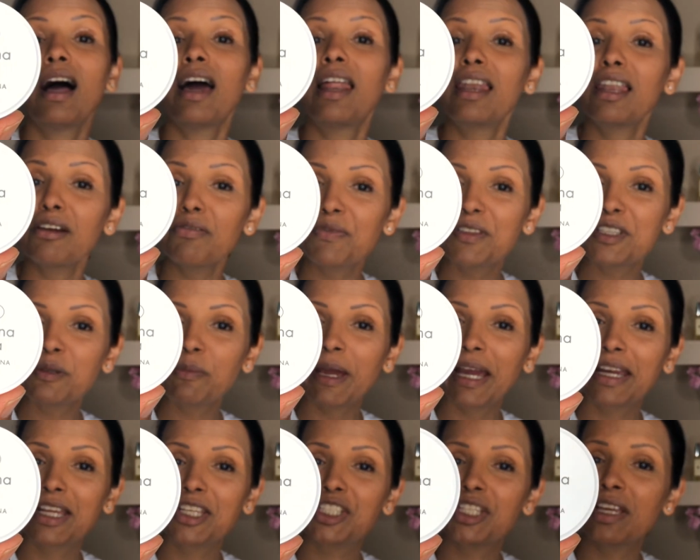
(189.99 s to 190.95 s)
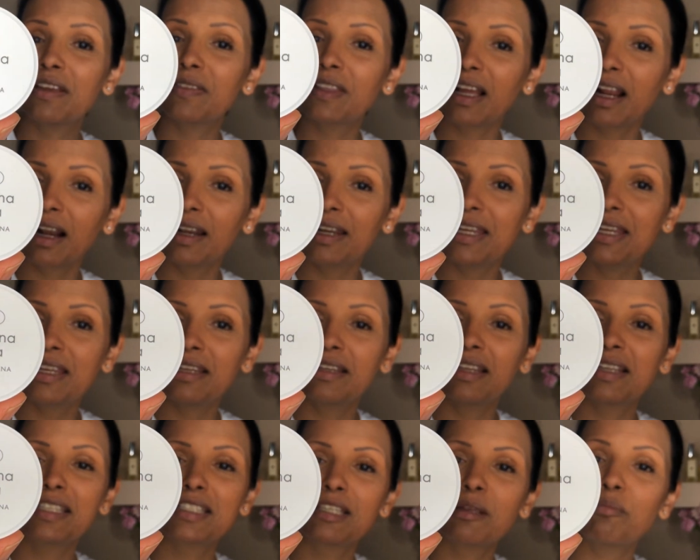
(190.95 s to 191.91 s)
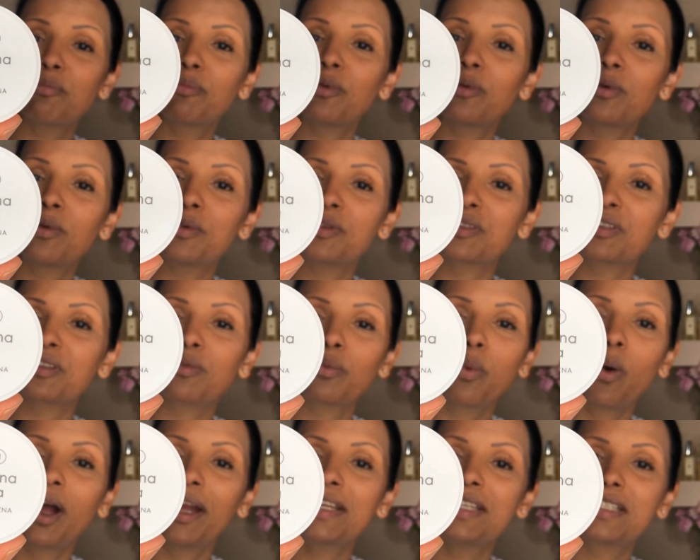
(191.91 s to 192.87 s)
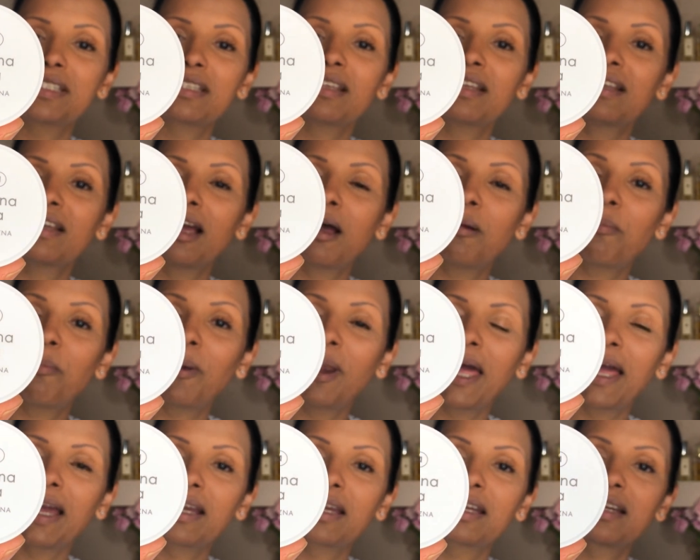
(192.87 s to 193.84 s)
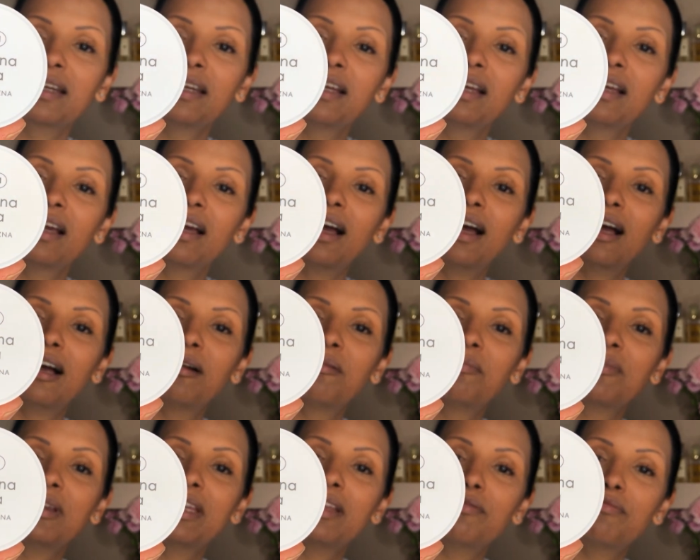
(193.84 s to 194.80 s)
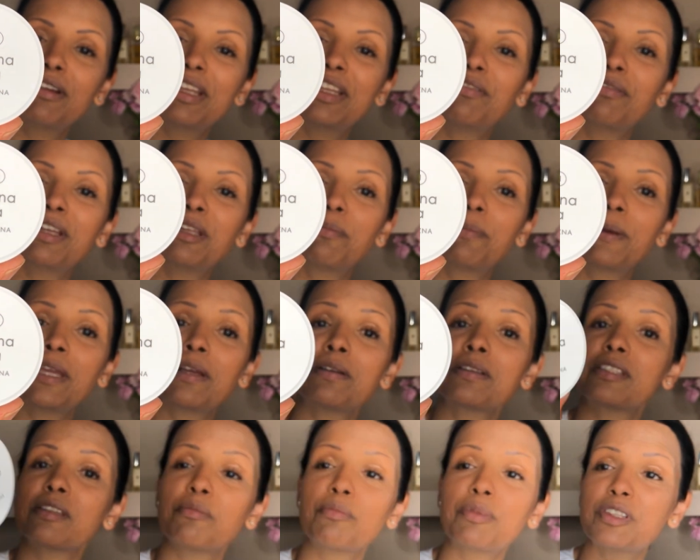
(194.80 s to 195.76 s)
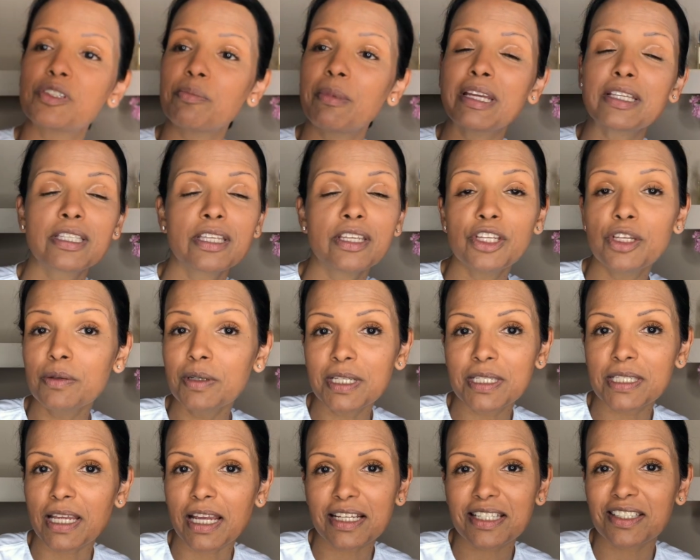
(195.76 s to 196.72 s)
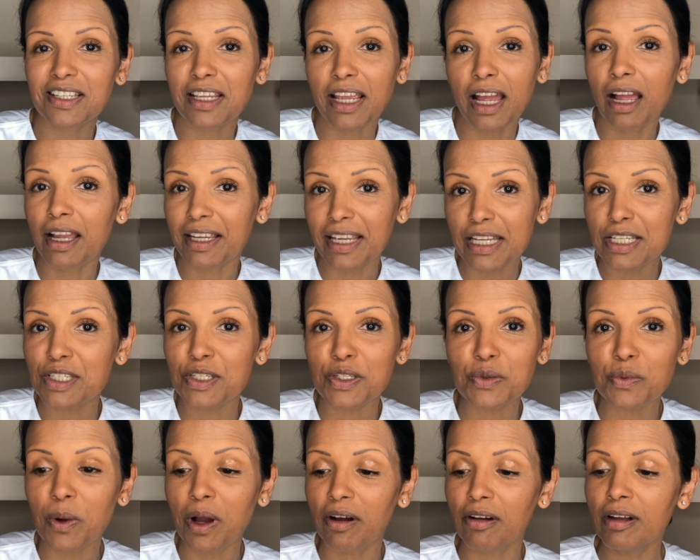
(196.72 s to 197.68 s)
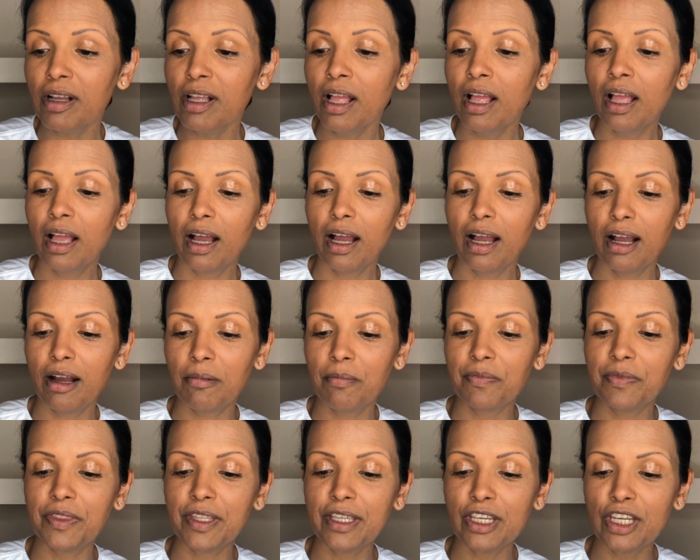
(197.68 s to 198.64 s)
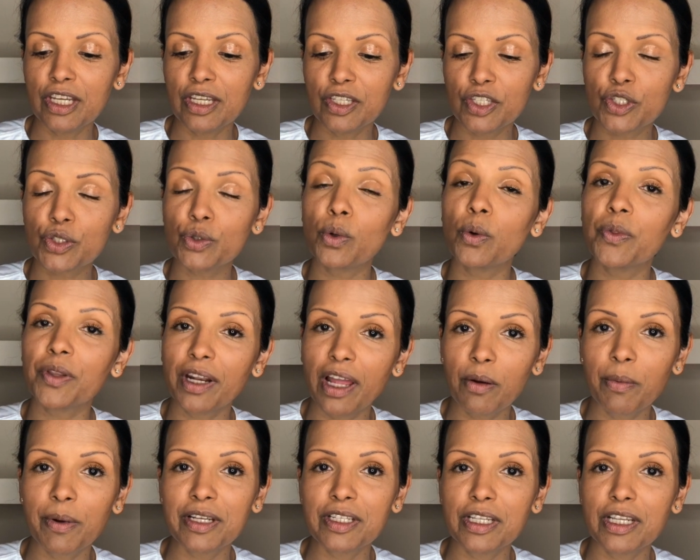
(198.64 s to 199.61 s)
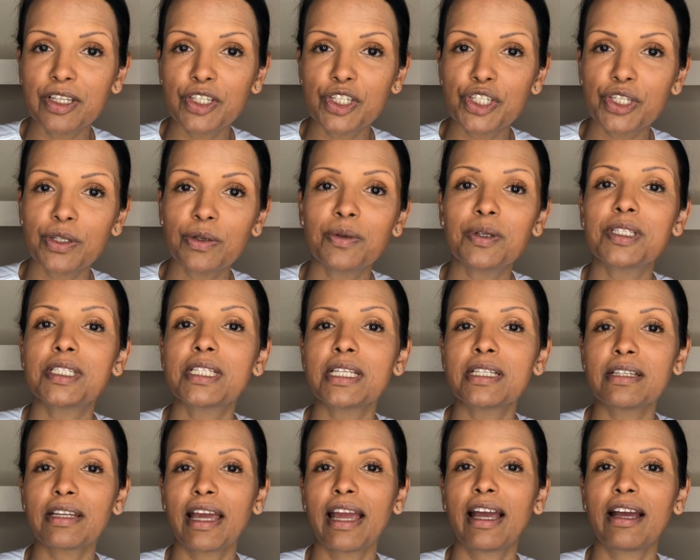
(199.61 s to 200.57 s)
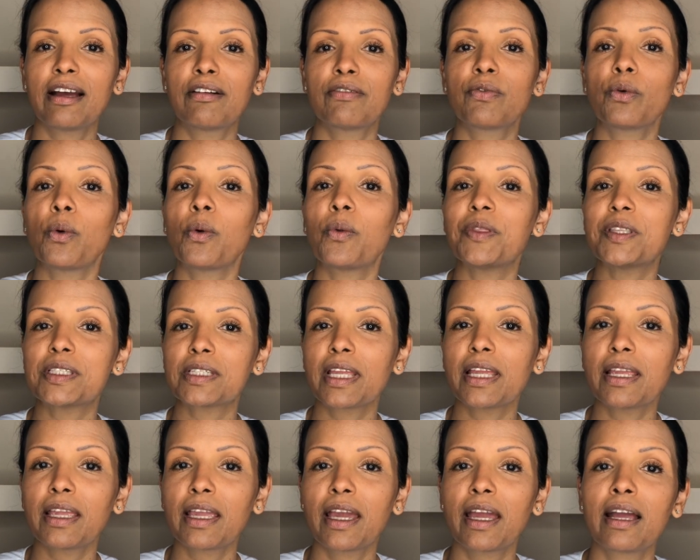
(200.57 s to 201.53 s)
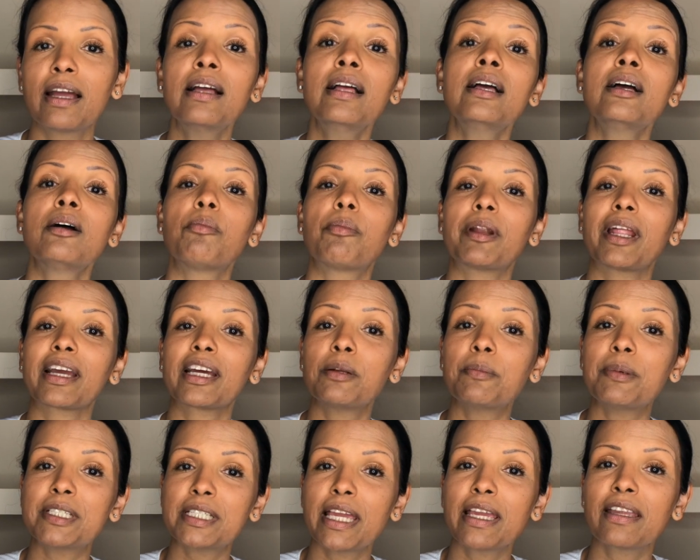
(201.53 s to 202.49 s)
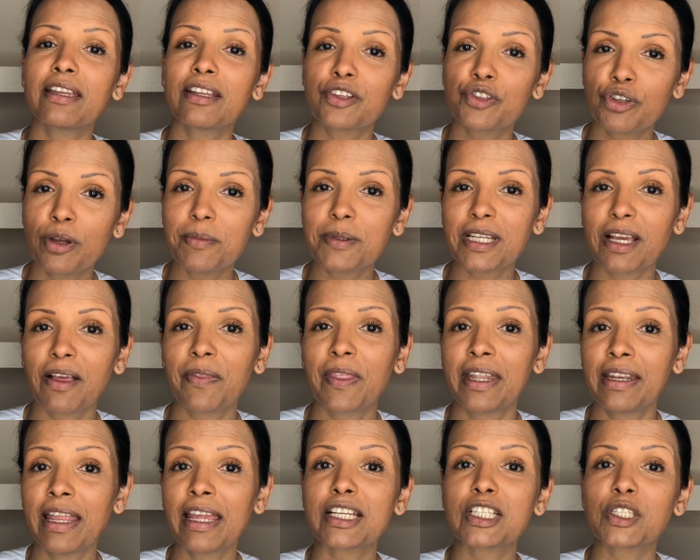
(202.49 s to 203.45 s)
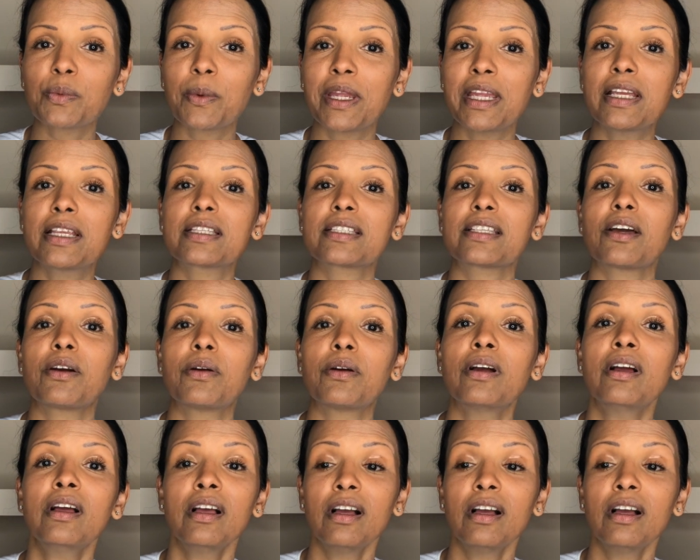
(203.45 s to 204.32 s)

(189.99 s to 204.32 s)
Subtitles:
I love this packaging, the clean, simple, sort of white and black. It really, really appeals, which makes it unisex, I guess, as well. The store that I went into didn't have all the skincare, but I'm going to be taking a trip down there next week, so